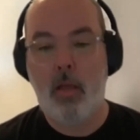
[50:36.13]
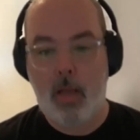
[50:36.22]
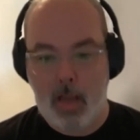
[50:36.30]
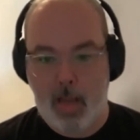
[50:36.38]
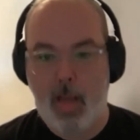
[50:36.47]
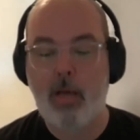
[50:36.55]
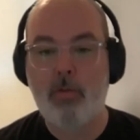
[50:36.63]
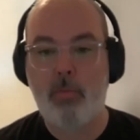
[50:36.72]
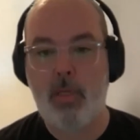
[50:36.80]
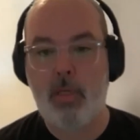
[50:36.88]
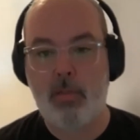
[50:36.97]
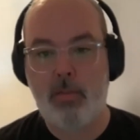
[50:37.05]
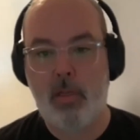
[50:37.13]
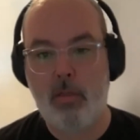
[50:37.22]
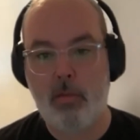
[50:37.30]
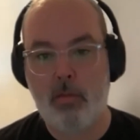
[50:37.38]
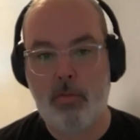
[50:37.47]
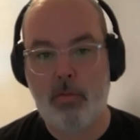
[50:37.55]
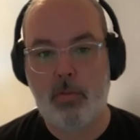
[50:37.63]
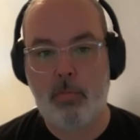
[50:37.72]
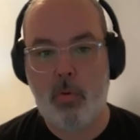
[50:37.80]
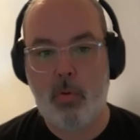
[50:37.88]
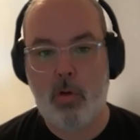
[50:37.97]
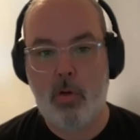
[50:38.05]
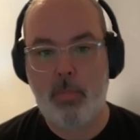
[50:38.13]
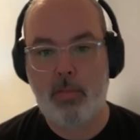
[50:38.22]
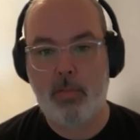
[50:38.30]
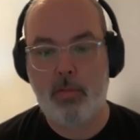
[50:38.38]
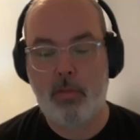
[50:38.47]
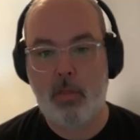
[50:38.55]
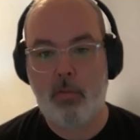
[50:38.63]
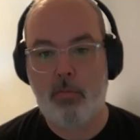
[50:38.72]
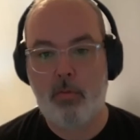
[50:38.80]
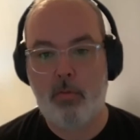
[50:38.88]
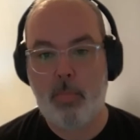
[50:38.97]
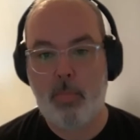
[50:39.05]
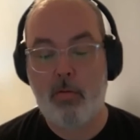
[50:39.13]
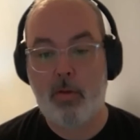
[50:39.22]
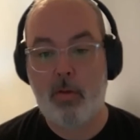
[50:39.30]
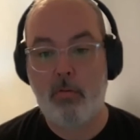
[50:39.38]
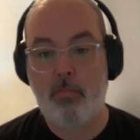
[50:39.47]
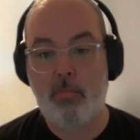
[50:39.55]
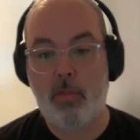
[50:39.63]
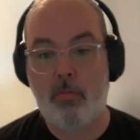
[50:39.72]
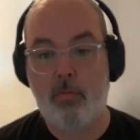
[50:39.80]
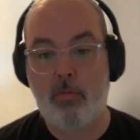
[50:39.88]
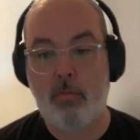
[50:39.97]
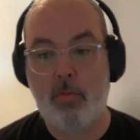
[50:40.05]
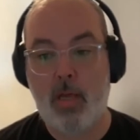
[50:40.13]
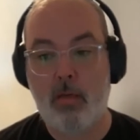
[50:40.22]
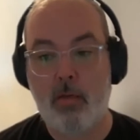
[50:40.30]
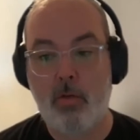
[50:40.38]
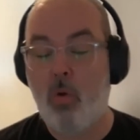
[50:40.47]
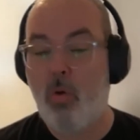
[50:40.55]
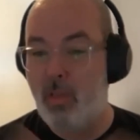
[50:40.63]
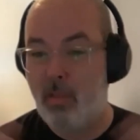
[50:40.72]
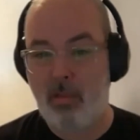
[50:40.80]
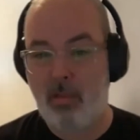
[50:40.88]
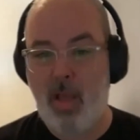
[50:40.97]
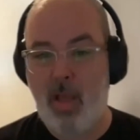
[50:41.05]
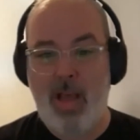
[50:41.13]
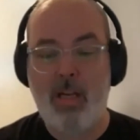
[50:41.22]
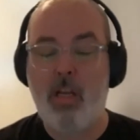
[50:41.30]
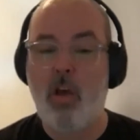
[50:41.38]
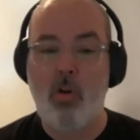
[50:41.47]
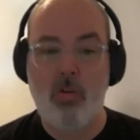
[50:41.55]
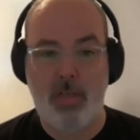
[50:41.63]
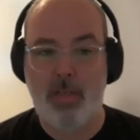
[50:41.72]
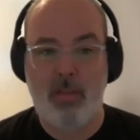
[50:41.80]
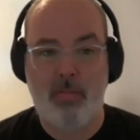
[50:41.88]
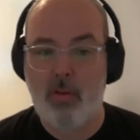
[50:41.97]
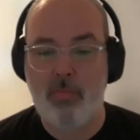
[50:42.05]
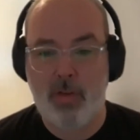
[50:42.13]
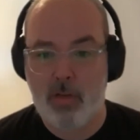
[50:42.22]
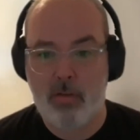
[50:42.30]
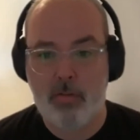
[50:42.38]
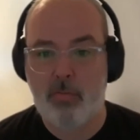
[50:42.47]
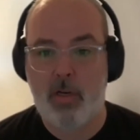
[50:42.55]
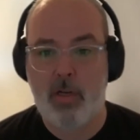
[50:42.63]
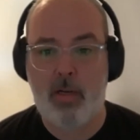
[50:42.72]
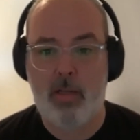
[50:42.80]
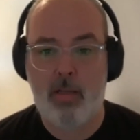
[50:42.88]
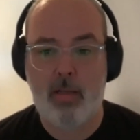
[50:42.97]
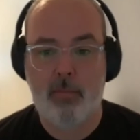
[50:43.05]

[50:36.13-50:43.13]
how do we continue to support our messaging about COVID through that noise and cognitive overload, frankly?